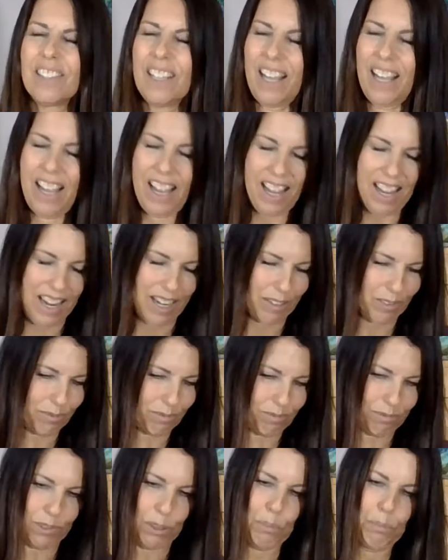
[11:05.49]
I
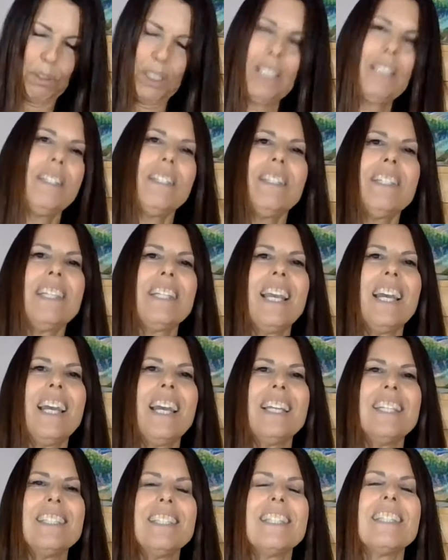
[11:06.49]
repeated
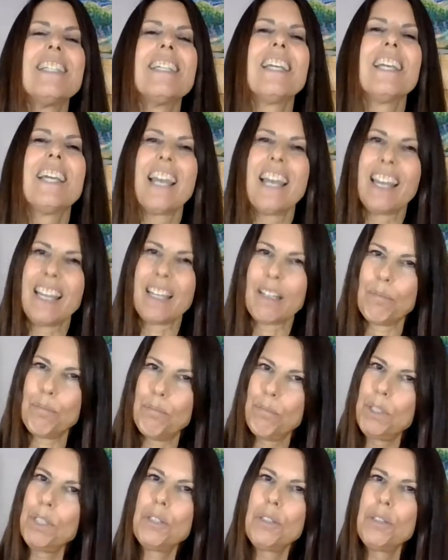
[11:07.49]
again and
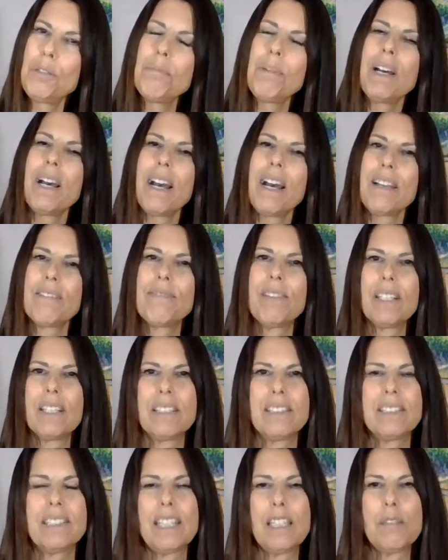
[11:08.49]
boom, I fell
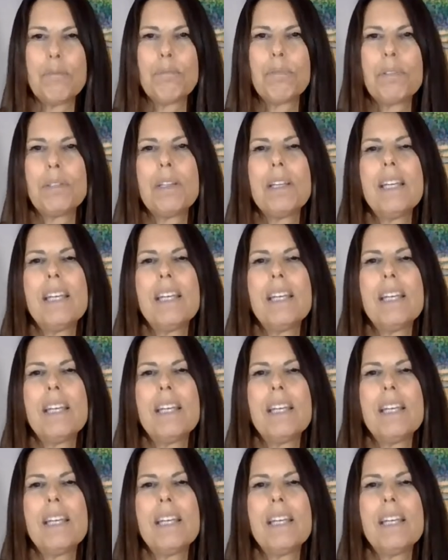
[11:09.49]
asleep.